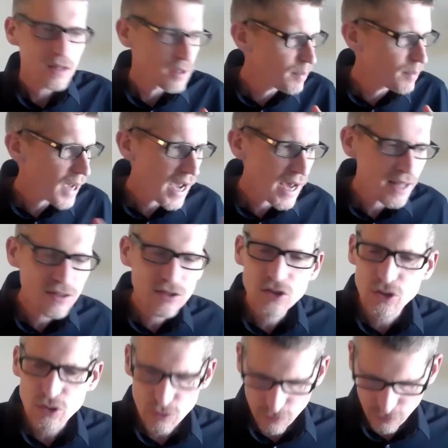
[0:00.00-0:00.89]
the
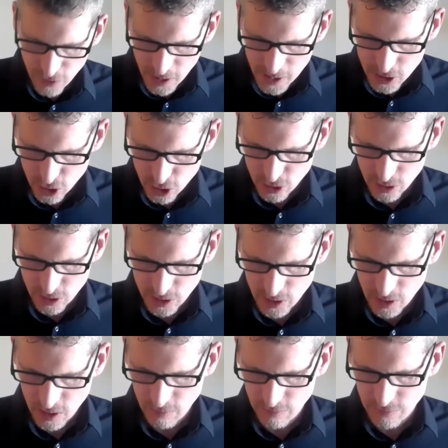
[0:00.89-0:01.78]
paths you find
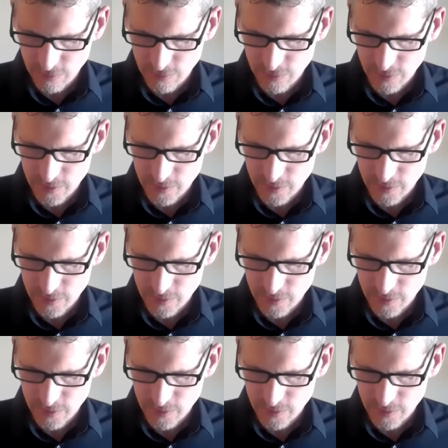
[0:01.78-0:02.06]
yourself.